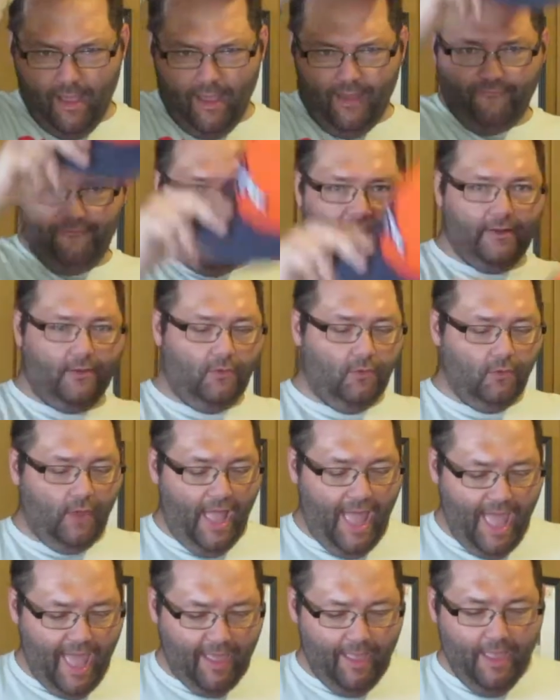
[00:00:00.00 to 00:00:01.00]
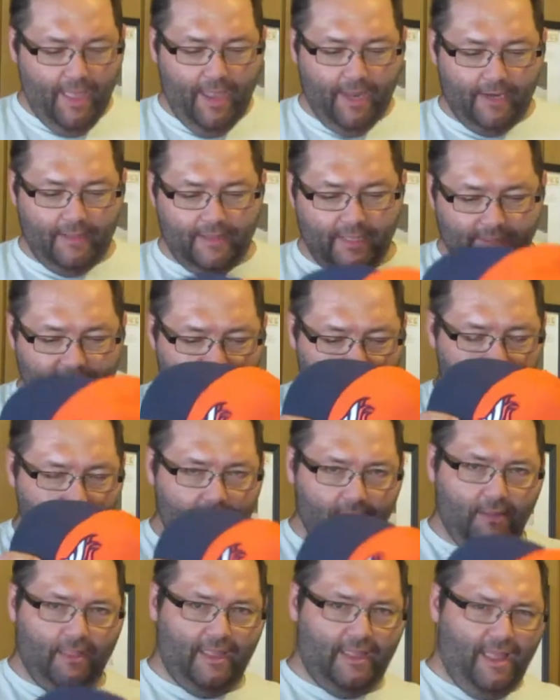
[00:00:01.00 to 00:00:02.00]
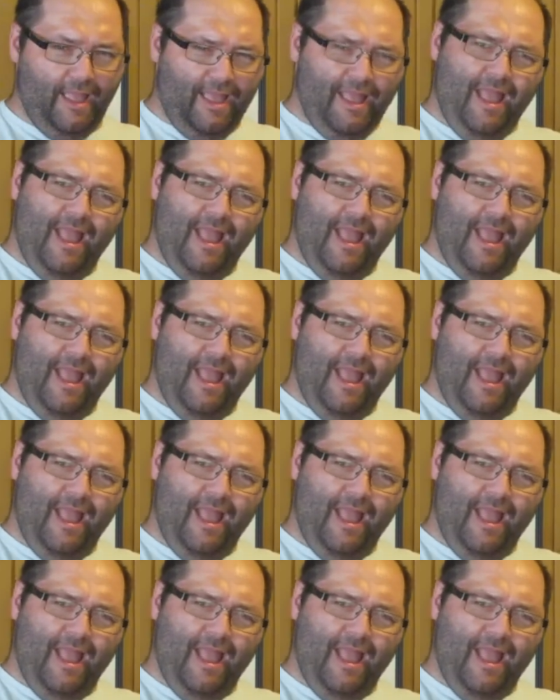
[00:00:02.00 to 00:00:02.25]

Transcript: I found a cool hat, and the next thing you know, you're like,